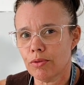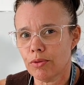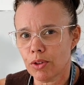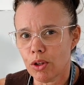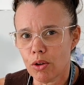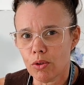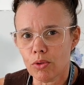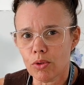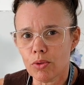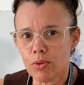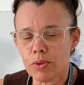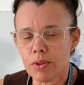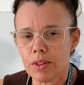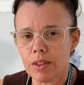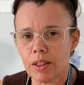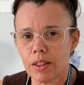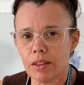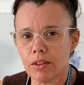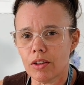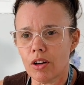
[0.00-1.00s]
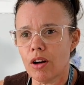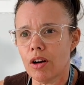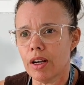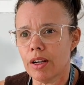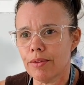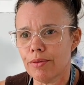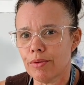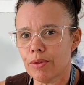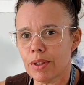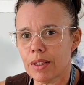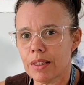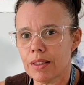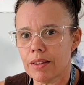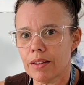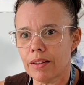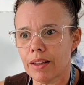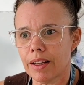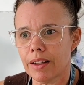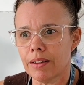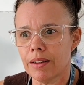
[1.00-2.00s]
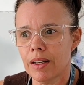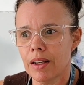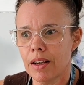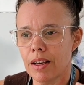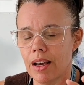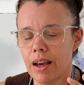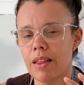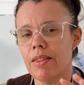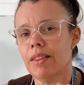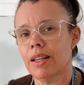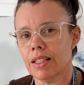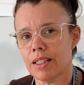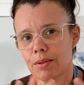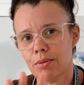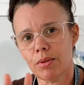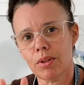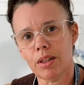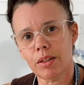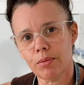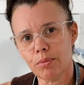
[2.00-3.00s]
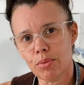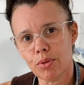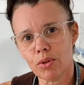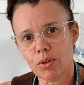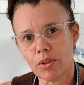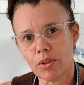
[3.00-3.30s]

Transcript: florals and ivories and that. And that's what I'd put